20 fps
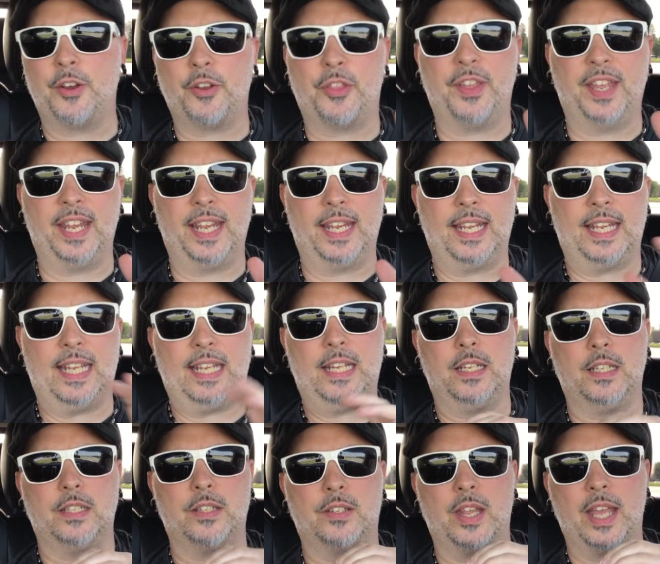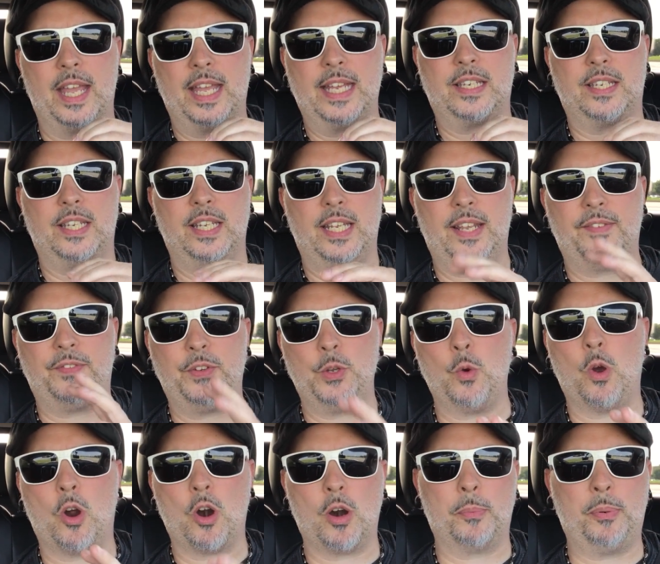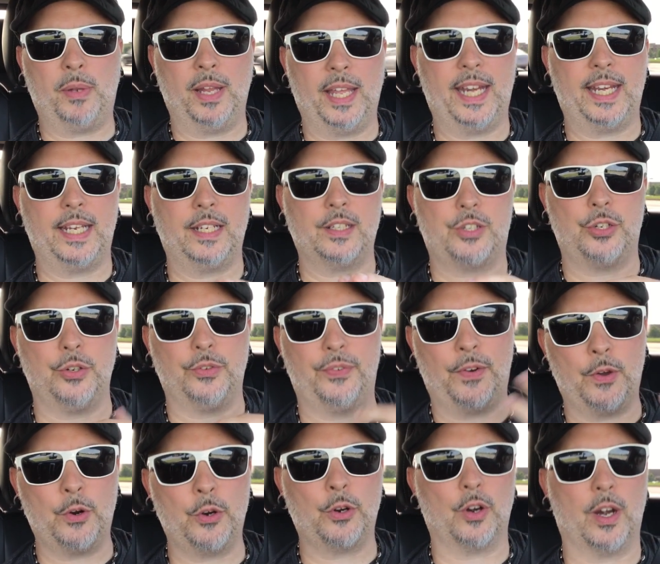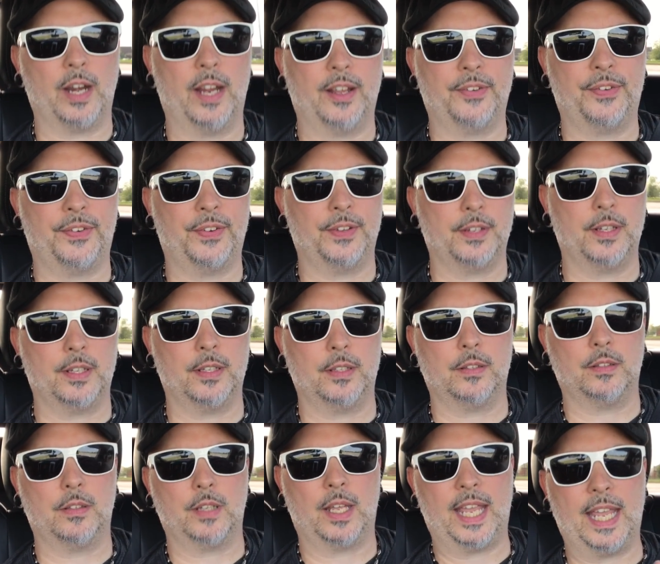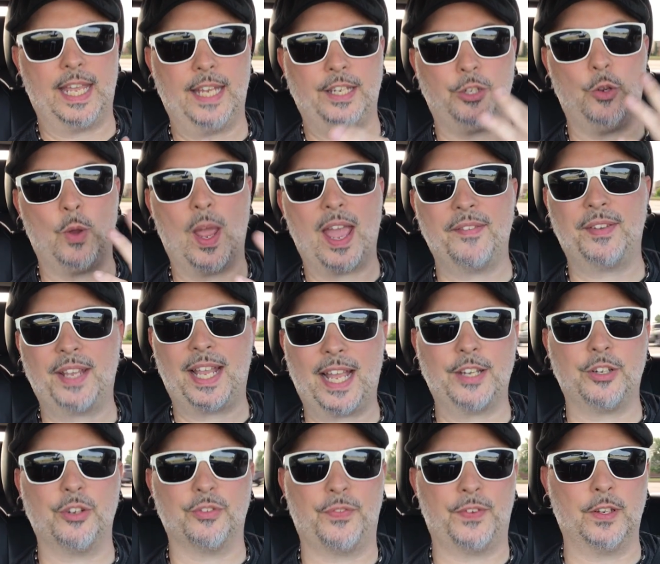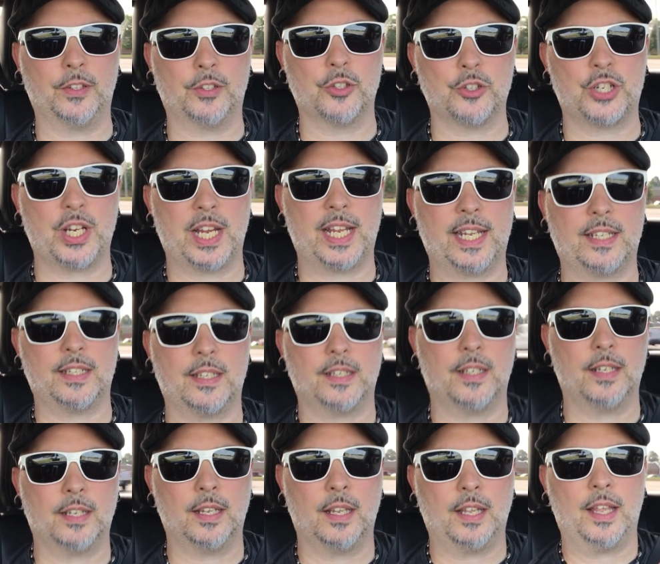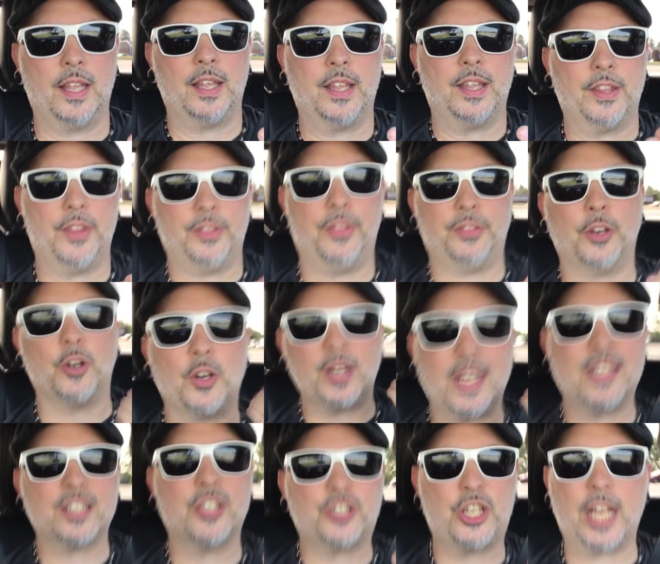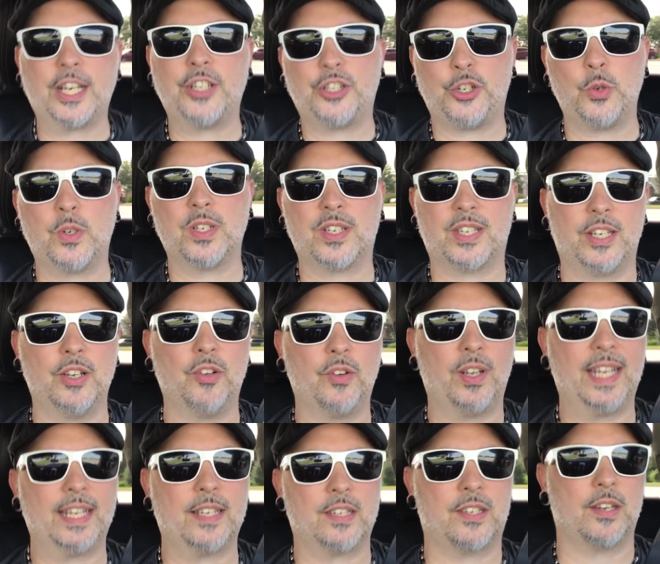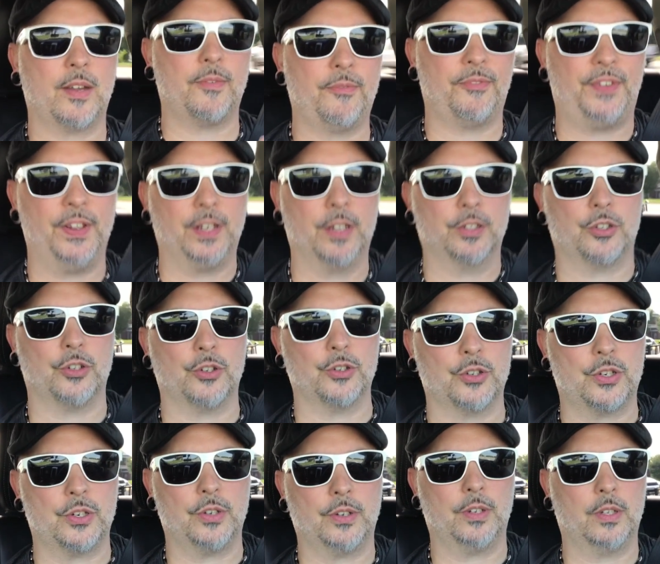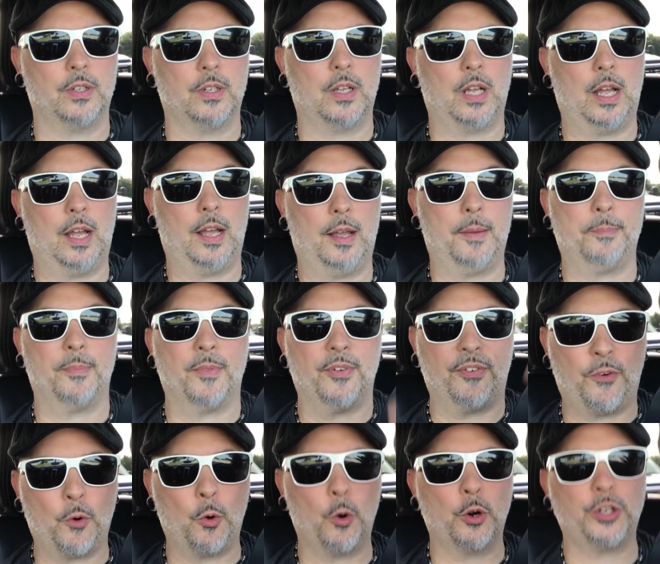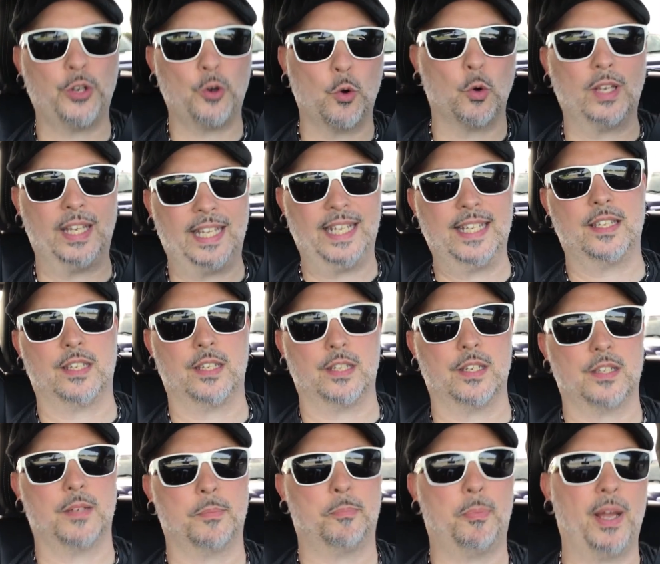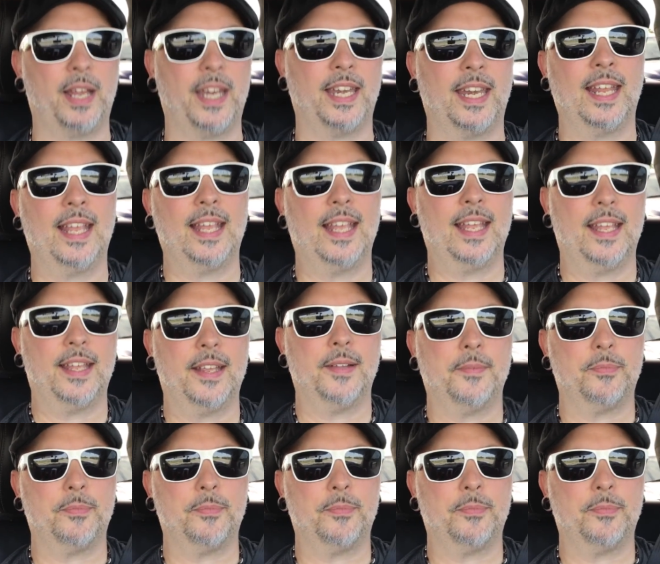And another thing is that if you are planning to photograph and you haven't gotten your filters yet, there is a chance you can still get some filters um, for your lenses, but